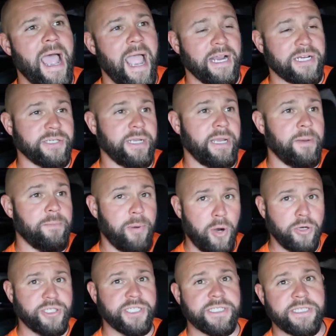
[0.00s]
I actually
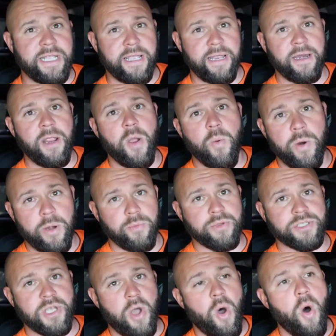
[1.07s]
purchased it when it
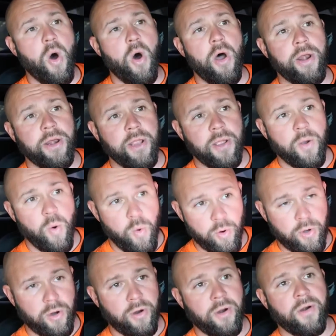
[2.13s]
was on
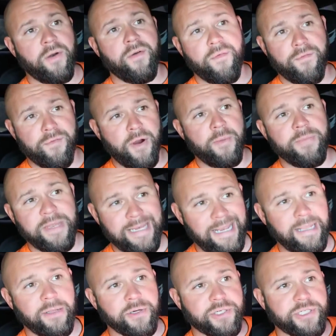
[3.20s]
order from the
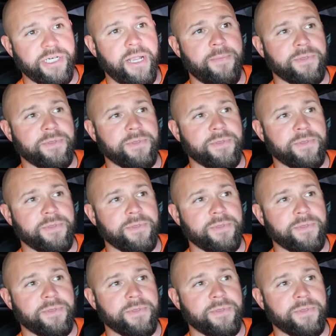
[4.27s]
dealership.